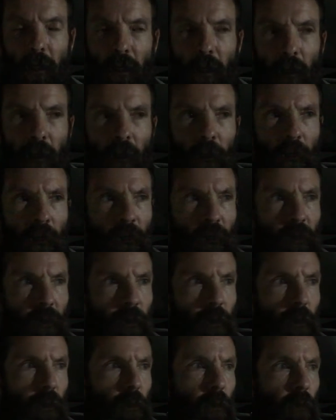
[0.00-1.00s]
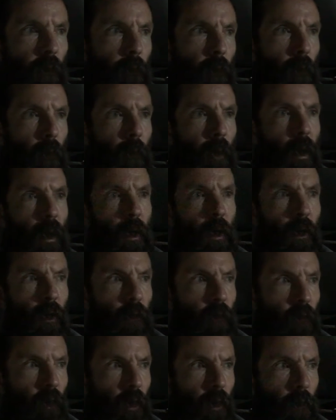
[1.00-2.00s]
skills per my
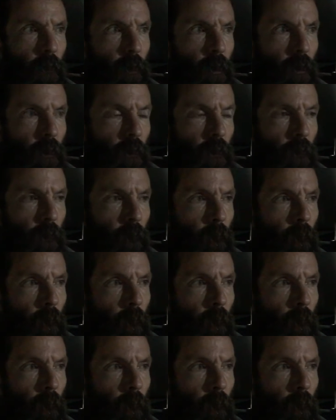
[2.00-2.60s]
environment.